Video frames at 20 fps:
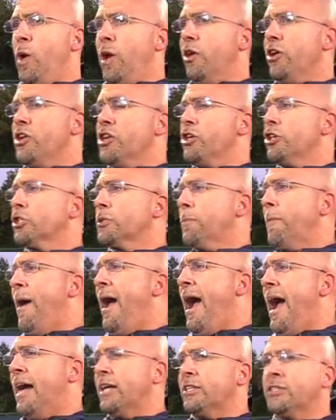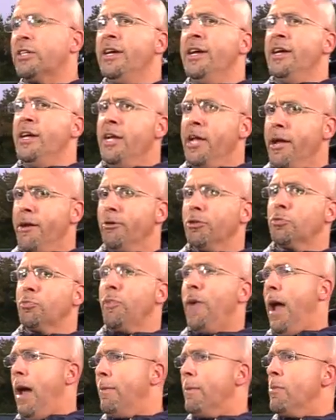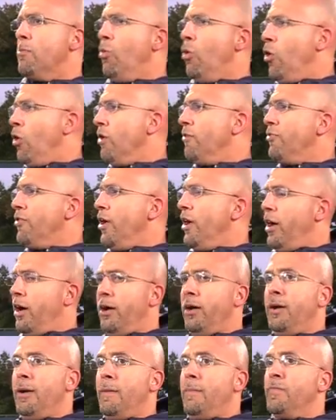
where in years past, it was probably more of the,